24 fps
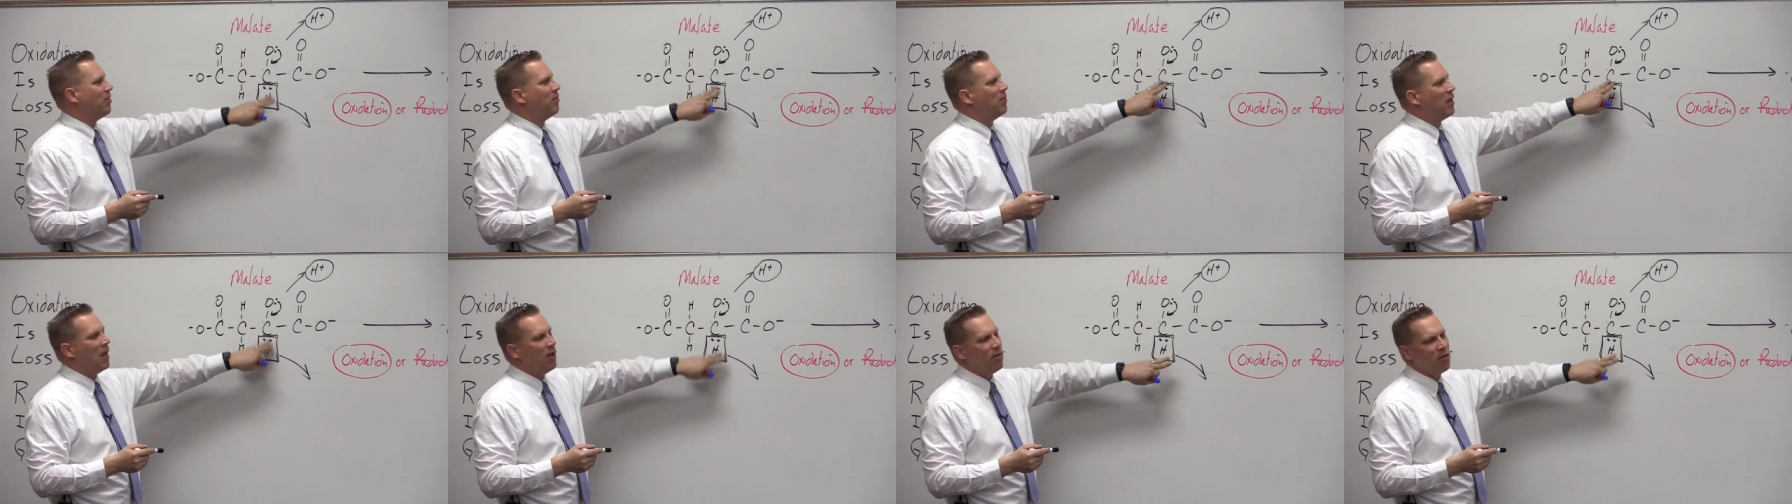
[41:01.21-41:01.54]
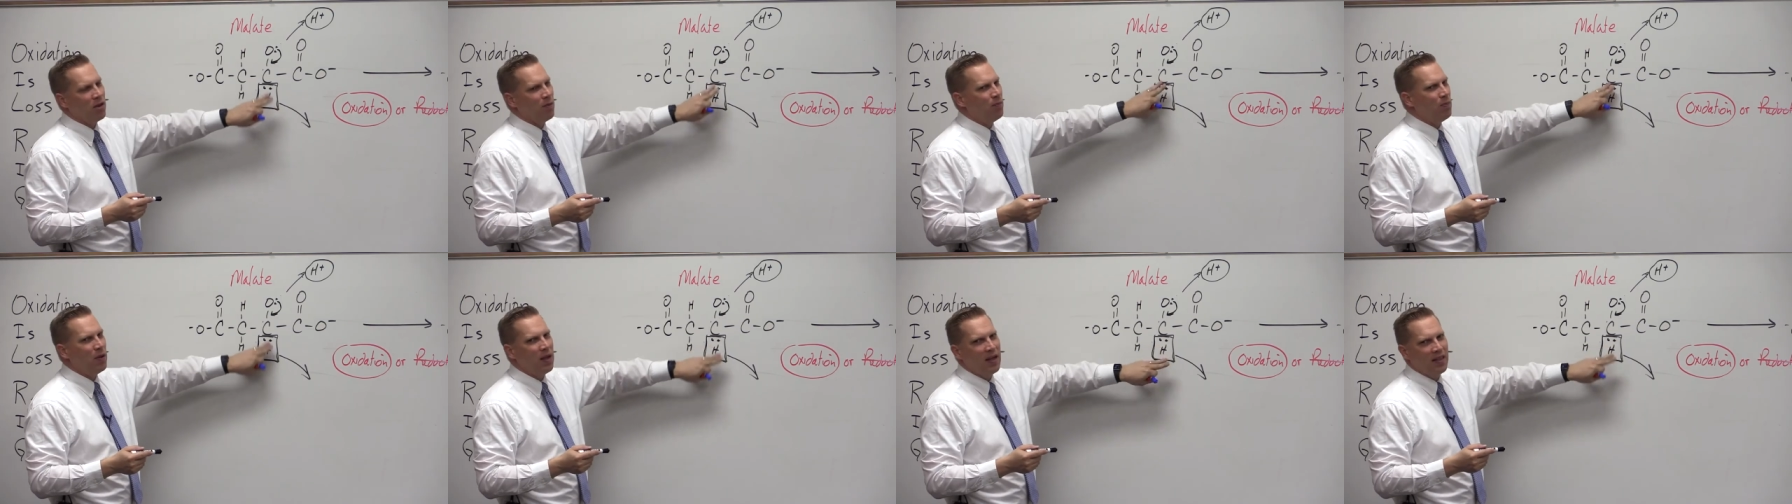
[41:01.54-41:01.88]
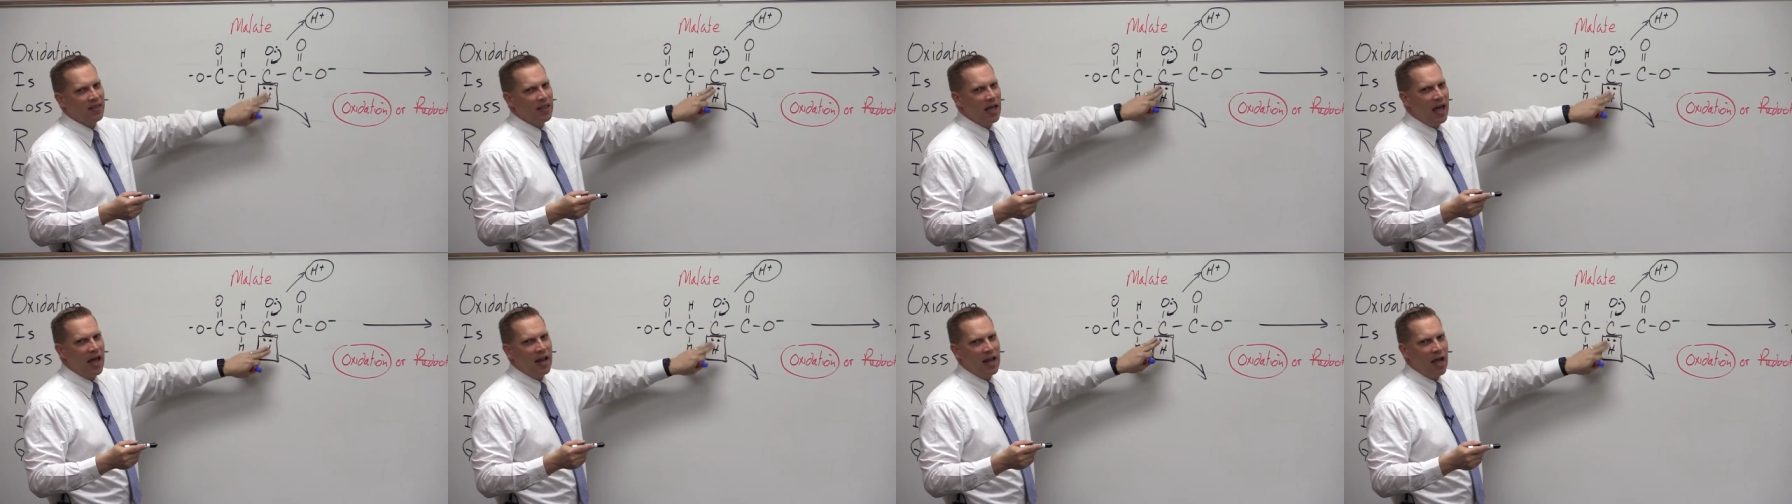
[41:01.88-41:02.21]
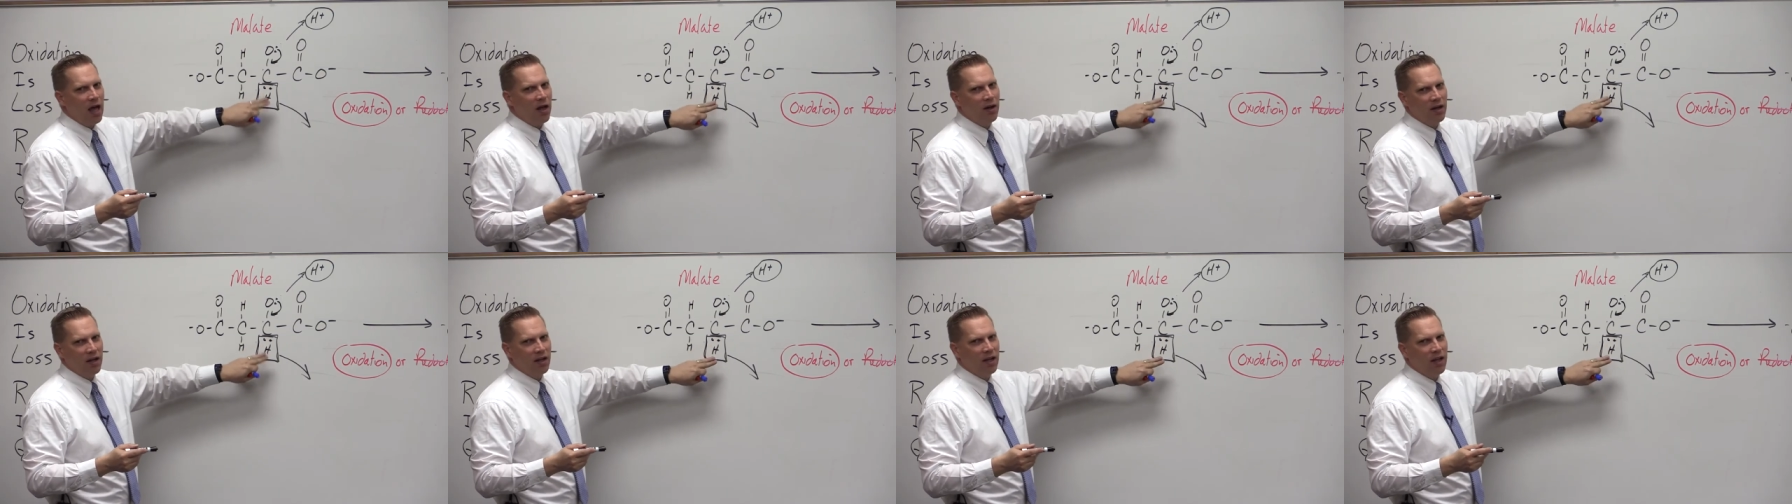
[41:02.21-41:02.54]
to be able to pick that
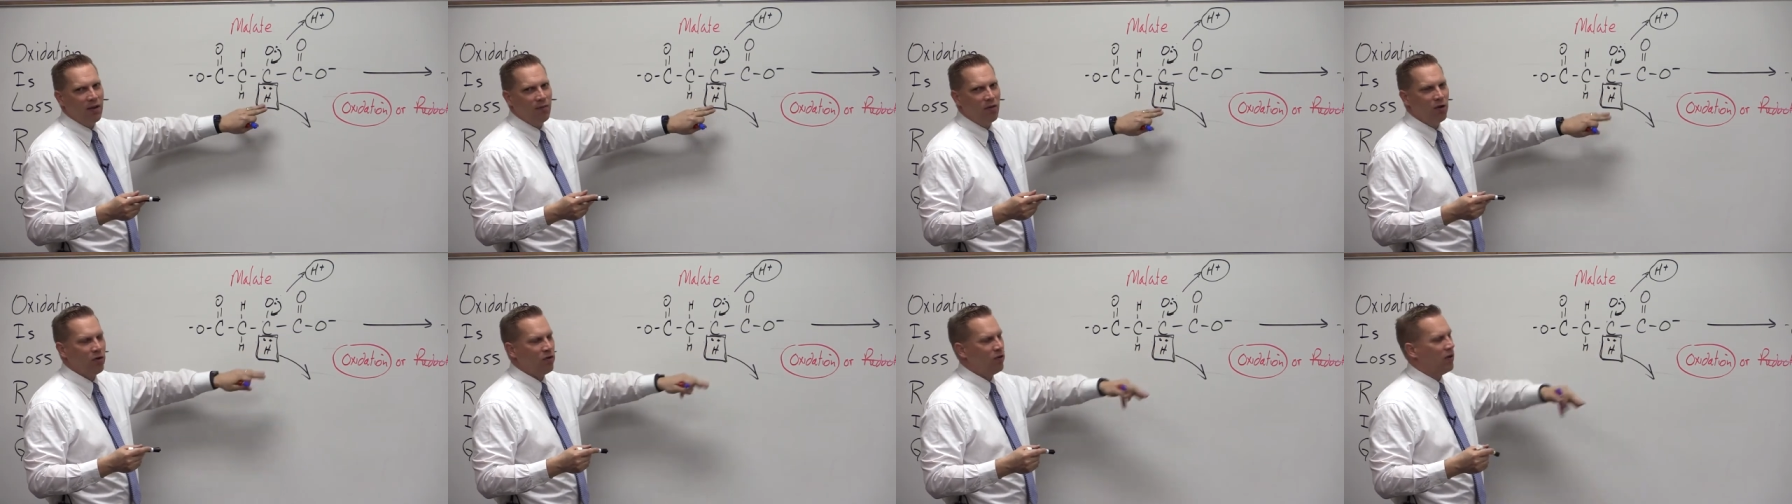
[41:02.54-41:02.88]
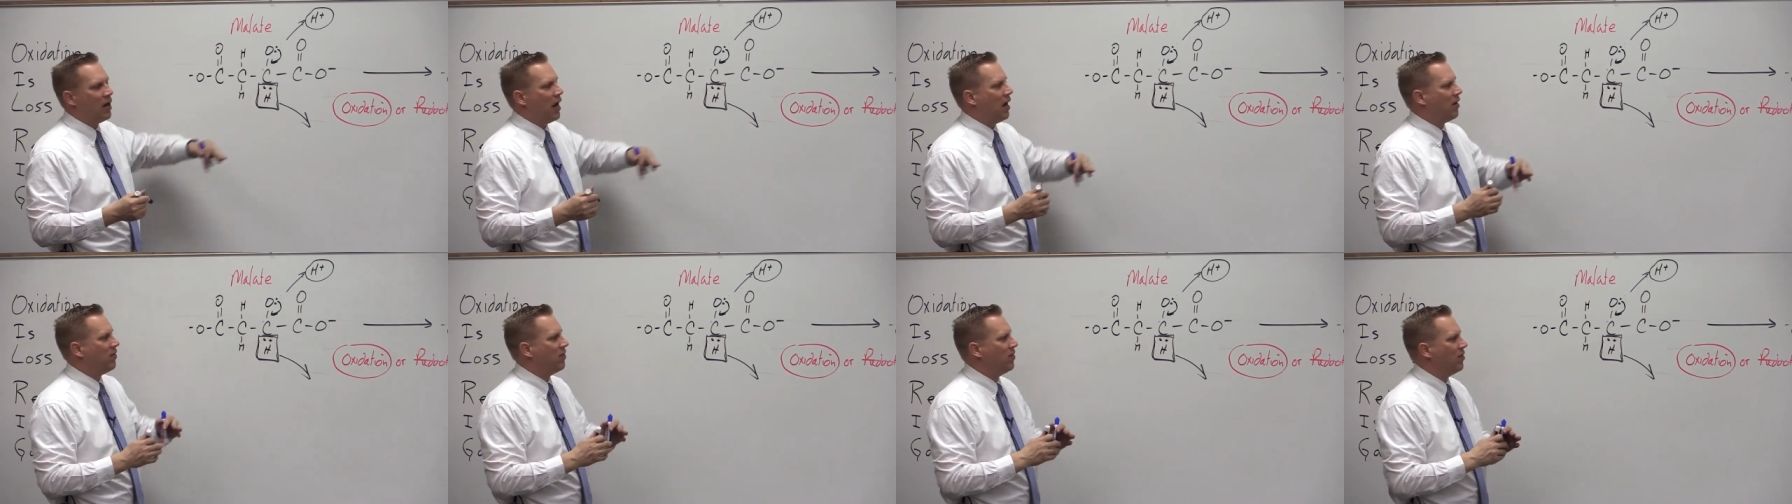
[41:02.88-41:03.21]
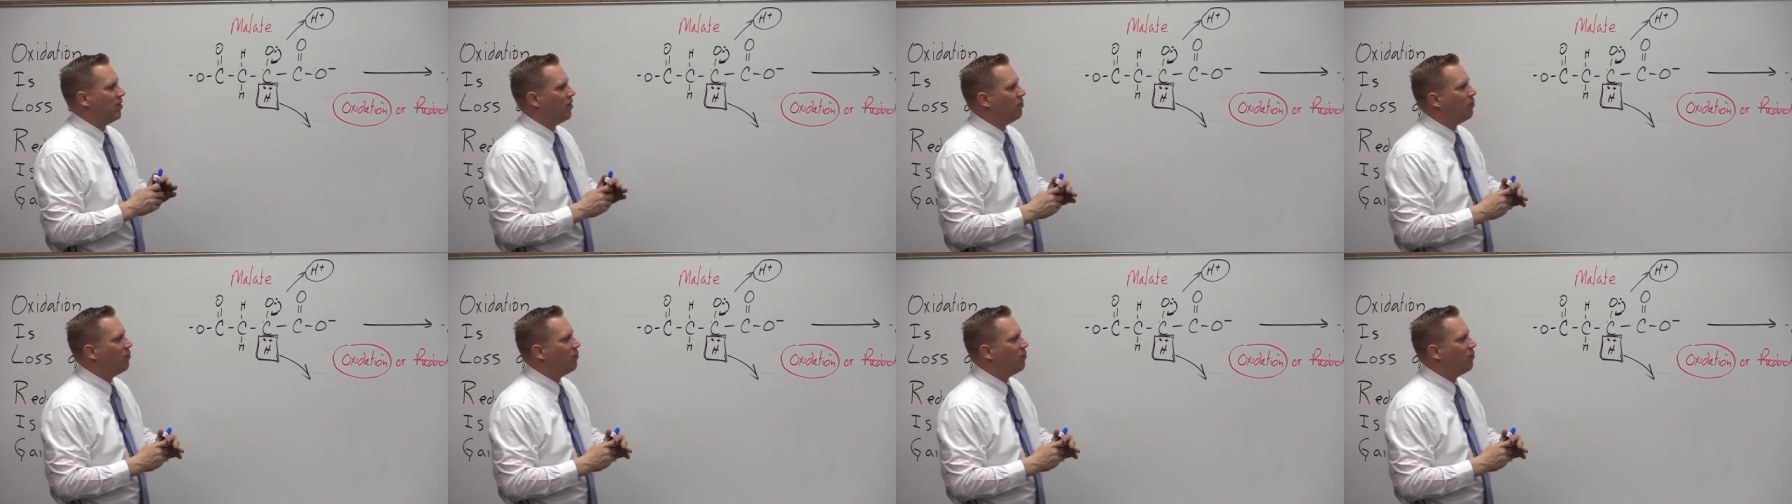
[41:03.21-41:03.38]
out in chemical reactions.